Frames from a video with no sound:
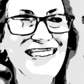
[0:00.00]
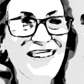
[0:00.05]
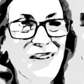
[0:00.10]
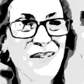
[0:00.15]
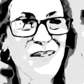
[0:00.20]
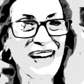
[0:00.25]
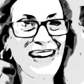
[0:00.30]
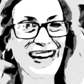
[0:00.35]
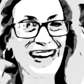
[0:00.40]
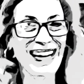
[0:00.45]

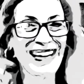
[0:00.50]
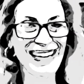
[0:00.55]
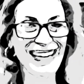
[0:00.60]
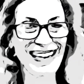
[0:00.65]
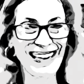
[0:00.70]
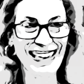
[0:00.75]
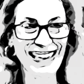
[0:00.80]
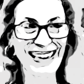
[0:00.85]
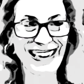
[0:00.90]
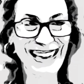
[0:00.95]
Okay.
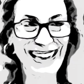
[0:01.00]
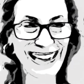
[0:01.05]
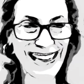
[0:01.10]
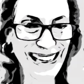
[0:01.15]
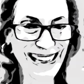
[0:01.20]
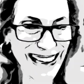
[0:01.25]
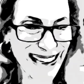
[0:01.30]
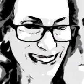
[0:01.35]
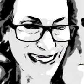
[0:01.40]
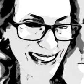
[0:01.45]

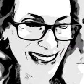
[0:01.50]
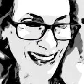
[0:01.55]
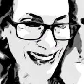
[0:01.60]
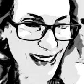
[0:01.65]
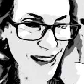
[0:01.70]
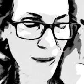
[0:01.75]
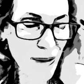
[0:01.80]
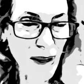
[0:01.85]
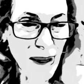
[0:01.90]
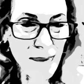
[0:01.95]

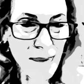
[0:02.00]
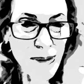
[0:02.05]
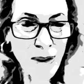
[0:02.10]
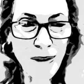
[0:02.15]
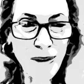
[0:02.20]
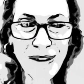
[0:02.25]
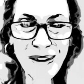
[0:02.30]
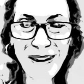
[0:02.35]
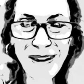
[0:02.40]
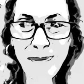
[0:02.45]
Well, I'm sure
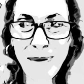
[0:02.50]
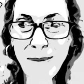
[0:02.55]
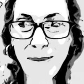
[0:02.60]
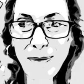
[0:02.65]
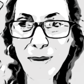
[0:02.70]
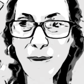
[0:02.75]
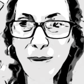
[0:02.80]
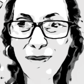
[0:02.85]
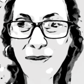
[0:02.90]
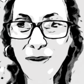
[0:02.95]
it's going to be
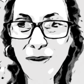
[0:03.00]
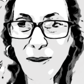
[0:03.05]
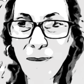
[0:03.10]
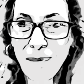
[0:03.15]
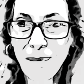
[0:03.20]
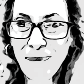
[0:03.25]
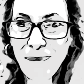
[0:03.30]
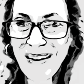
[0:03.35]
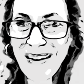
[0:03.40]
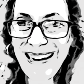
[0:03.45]
beautiful.
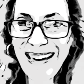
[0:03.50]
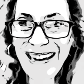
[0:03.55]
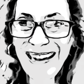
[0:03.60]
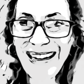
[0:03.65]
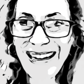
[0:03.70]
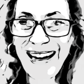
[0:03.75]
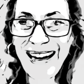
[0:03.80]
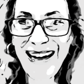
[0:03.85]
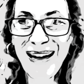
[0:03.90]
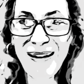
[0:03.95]

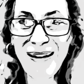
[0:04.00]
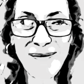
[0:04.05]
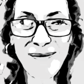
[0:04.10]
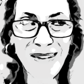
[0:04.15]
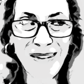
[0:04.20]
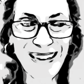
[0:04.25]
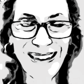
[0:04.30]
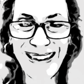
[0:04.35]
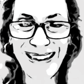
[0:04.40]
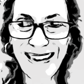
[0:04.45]
Um,
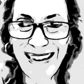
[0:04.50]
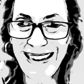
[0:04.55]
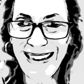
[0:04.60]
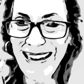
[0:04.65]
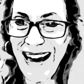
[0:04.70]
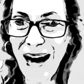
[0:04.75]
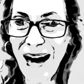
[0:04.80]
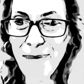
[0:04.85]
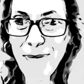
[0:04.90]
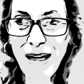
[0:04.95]

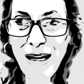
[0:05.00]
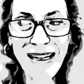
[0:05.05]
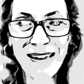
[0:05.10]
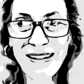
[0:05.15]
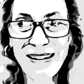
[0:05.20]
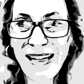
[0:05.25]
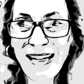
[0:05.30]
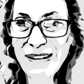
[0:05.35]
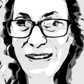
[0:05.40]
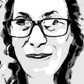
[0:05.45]
I'm getting
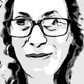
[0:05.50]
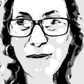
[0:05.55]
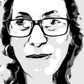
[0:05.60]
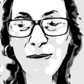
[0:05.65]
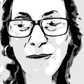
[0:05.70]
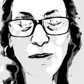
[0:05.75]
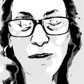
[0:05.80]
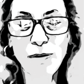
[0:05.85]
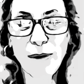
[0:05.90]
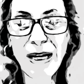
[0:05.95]
lots of
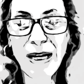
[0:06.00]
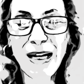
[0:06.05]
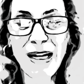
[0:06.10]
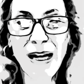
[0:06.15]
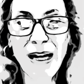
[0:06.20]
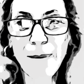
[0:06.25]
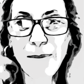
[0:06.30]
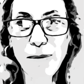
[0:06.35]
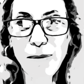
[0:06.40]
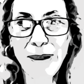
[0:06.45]
great
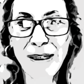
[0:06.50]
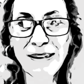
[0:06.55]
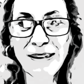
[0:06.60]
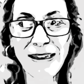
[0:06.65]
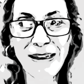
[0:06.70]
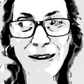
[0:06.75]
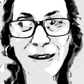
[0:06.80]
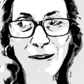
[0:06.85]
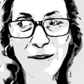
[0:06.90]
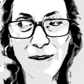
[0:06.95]
compliments. I
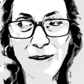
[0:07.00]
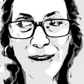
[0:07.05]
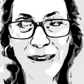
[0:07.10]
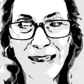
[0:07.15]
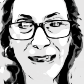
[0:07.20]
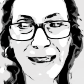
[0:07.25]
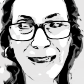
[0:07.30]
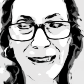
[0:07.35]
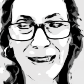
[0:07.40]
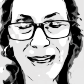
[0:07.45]
think you're going to
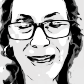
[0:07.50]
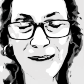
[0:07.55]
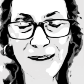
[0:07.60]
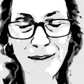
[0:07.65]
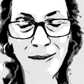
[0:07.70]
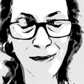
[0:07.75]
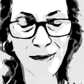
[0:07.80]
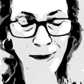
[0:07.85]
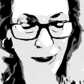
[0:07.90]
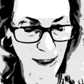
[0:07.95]
get a lot
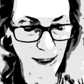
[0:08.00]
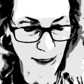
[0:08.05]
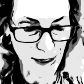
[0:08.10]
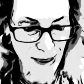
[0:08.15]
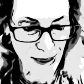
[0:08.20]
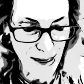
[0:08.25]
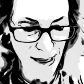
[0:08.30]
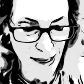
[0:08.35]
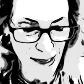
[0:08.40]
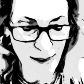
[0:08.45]
of
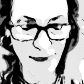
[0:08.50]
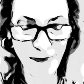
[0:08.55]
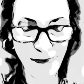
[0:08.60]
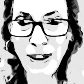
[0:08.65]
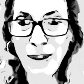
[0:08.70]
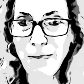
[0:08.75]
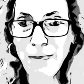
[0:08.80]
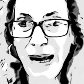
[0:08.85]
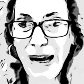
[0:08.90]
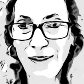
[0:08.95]

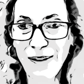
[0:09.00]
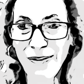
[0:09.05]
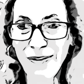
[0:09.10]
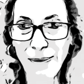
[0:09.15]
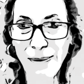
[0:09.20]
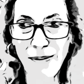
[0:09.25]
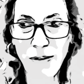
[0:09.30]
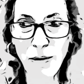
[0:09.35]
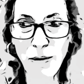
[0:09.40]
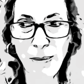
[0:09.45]
feedback from
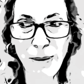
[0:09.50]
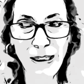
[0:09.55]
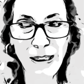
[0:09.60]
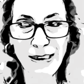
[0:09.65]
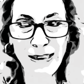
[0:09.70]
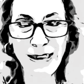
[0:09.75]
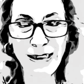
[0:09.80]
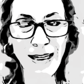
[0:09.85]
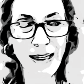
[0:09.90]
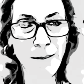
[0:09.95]
everybody
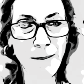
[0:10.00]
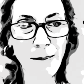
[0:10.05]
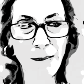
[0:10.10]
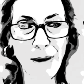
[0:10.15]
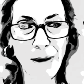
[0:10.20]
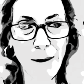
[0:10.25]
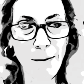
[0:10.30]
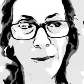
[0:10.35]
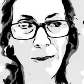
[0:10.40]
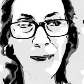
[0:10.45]
saying
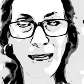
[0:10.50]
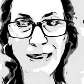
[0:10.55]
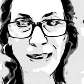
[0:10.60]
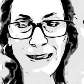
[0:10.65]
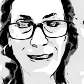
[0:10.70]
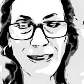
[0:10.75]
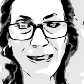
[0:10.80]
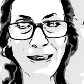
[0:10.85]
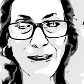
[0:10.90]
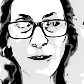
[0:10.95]

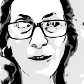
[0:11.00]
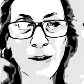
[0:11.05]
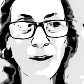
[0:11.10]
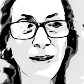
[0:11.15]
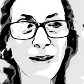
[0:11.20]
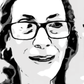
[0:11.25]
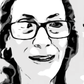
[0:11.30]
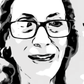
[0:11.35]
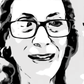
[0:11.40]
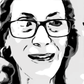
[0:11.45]
amazing here.
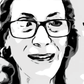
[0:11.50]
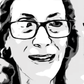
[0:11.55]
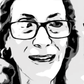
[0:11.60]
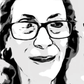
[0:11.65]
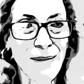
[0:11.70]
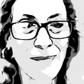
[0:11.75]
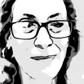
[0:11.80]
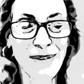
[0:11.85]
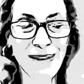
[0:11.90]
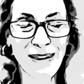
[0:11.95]

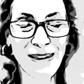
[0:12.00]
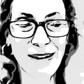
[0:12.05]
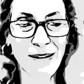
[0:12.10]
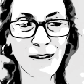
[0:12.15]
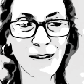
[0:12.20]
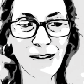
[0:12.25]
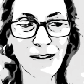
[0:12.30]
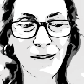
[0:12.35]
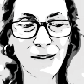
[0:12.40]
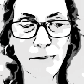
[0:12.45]

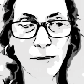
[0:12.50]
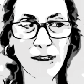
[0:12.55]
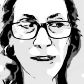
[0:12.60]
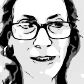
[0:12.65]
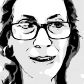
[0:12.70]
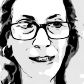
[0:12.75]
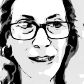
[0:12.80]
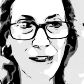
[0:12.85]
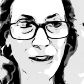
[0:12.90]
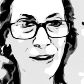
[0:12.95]
The
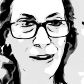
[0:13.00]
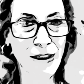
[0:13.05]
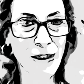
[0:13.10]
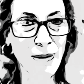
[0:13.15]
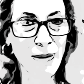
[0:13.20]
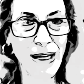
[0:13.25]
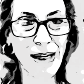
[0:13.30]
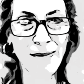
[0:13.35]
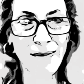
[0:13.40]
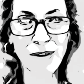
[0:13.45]
presentation that you
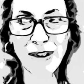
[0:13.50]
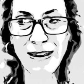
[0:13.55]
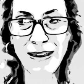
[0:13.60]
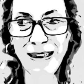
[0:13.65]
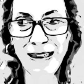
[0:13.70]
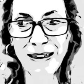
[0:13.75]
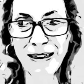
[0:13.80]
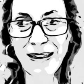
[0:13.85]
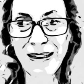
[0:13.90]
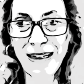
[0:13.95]
gave us,
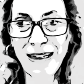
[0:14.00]
Nina.